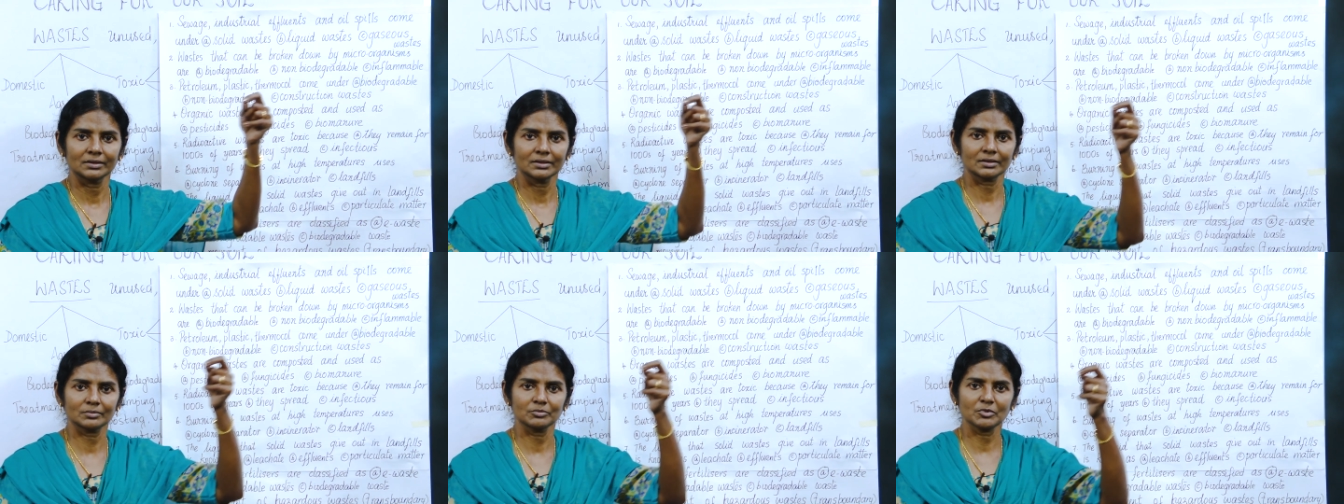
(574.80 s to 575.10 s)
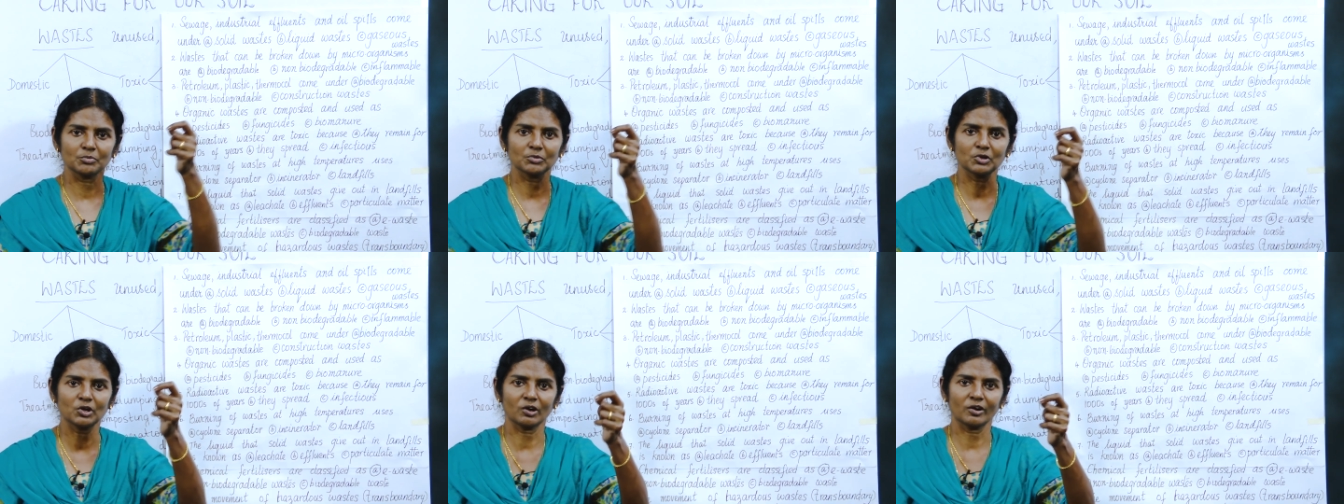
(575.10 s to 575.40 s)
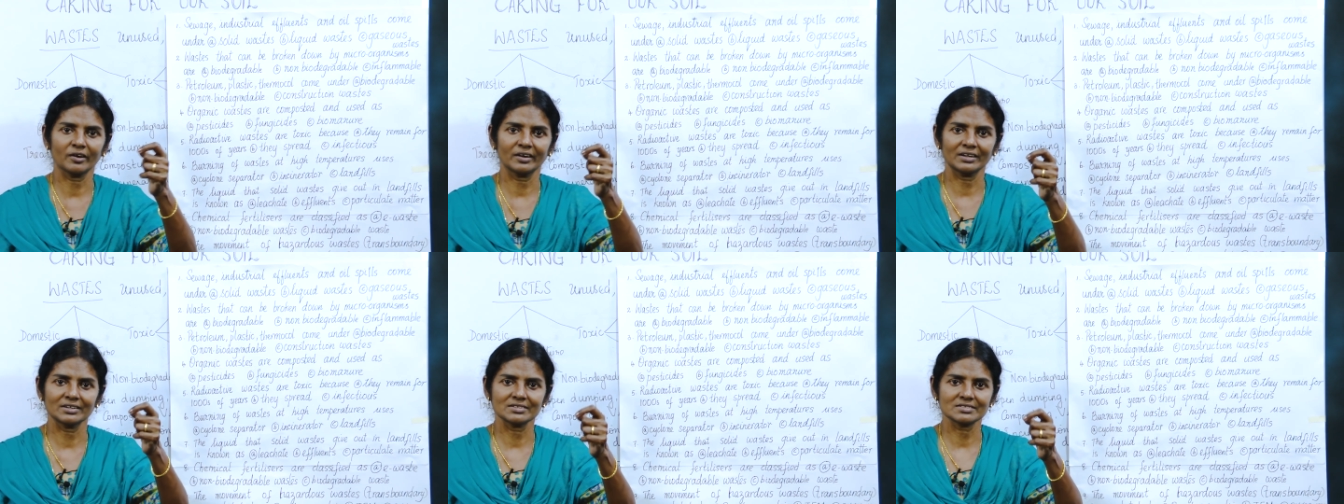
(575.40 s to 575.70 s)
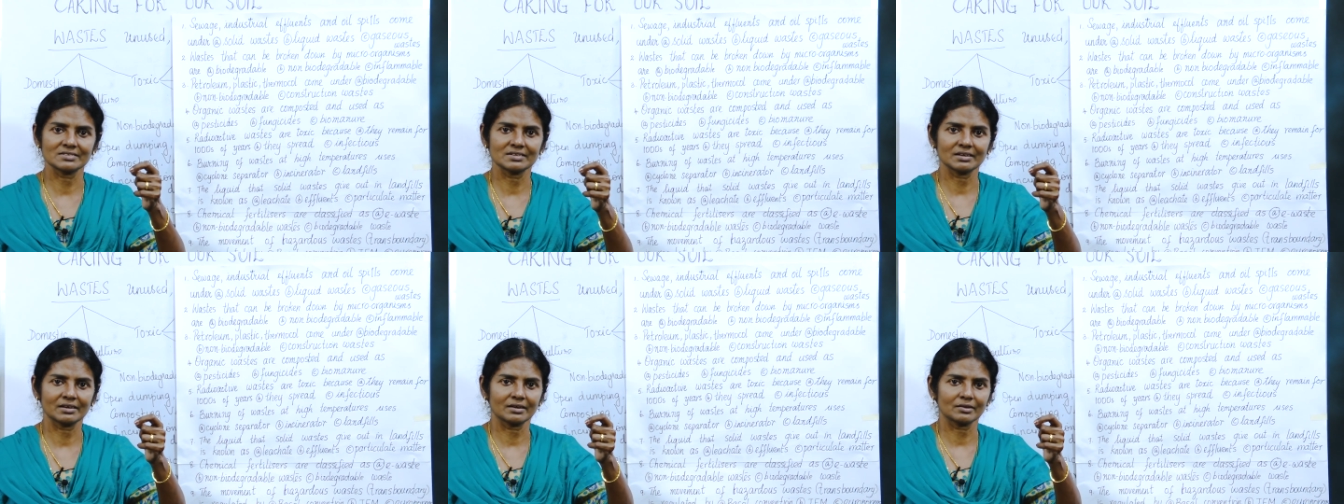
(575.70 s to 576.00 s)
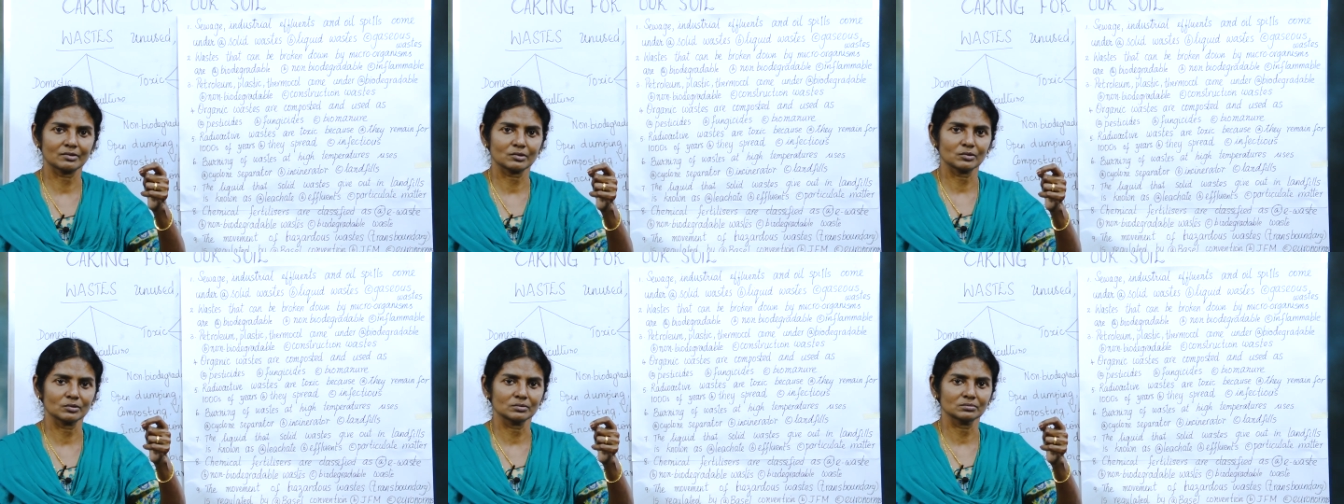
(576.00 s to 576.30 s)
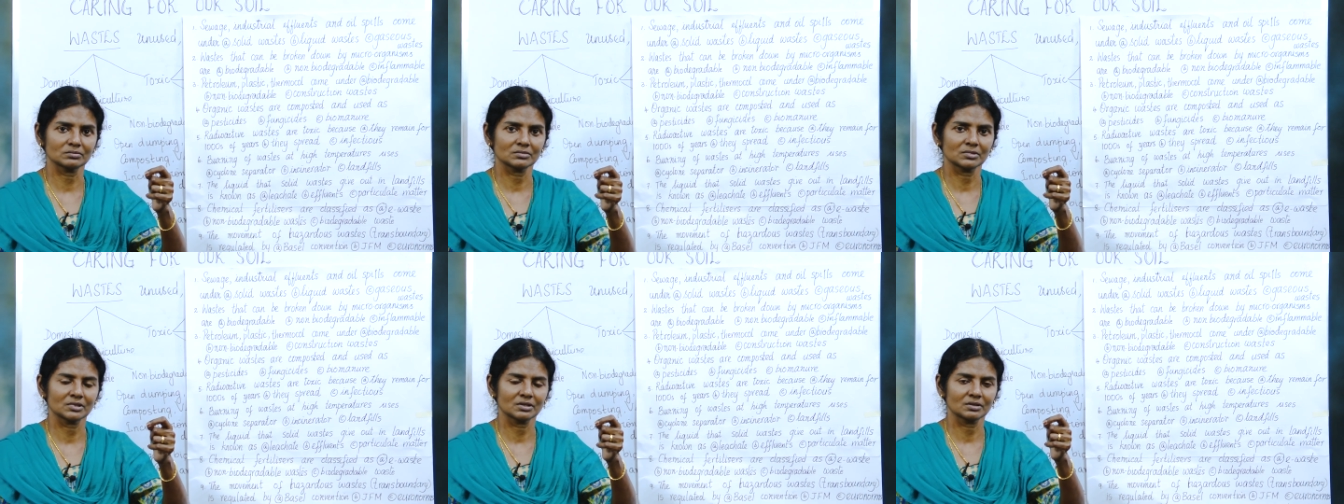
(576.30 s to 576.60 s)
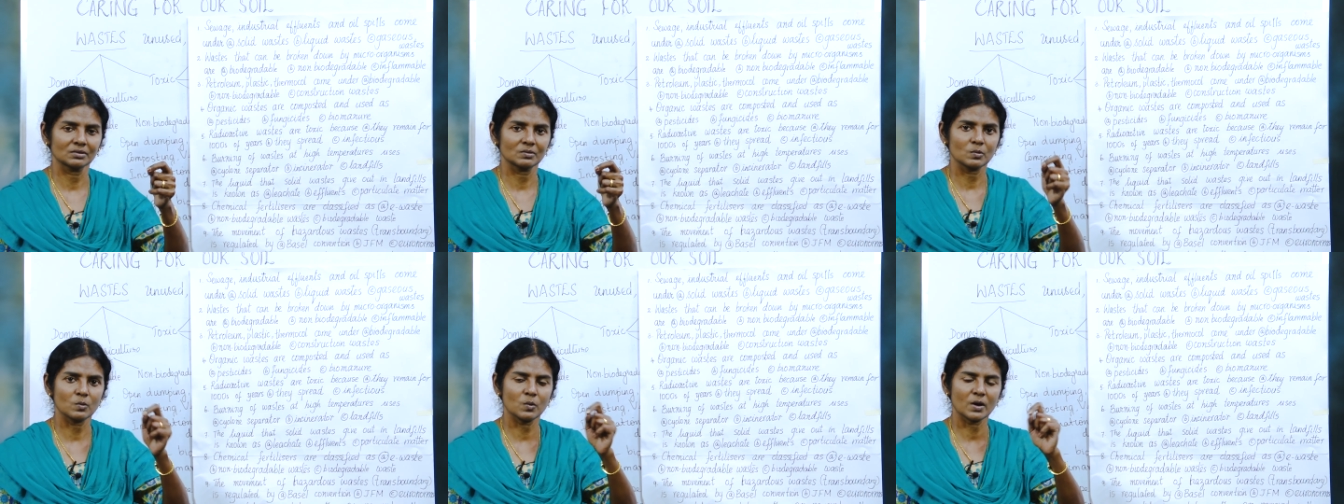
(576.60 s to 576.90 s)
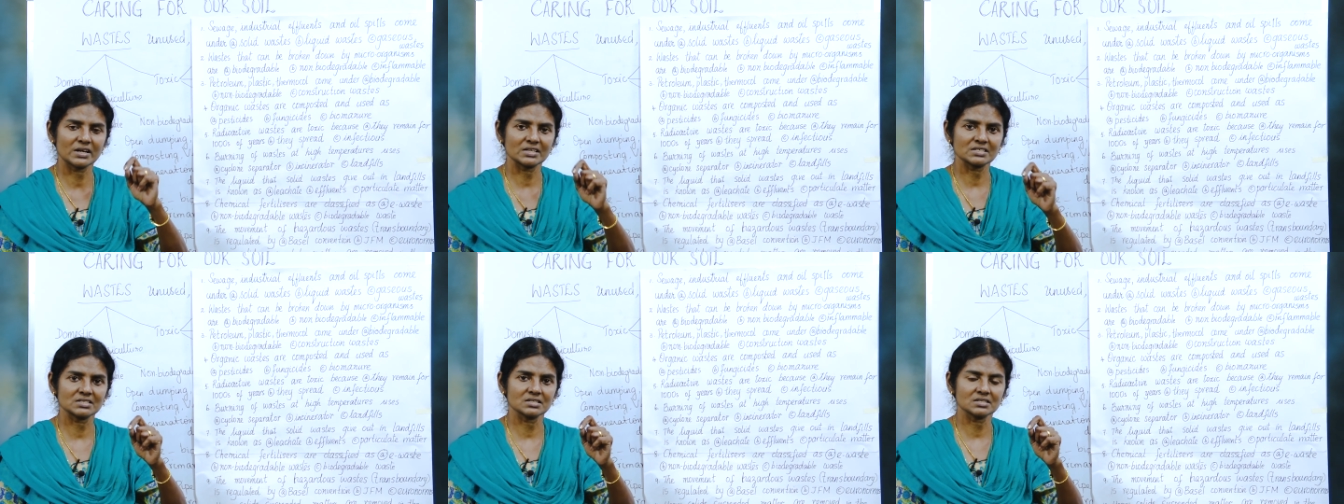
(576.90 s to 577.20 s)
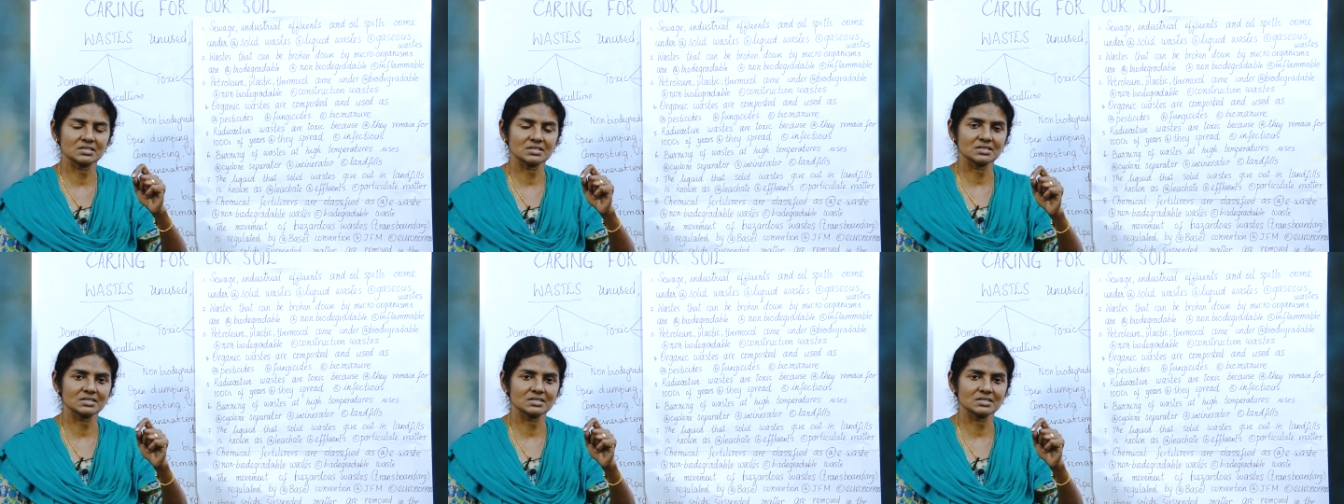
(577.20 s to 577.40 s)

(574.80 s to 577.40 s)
Remember oil is there at home. What is it?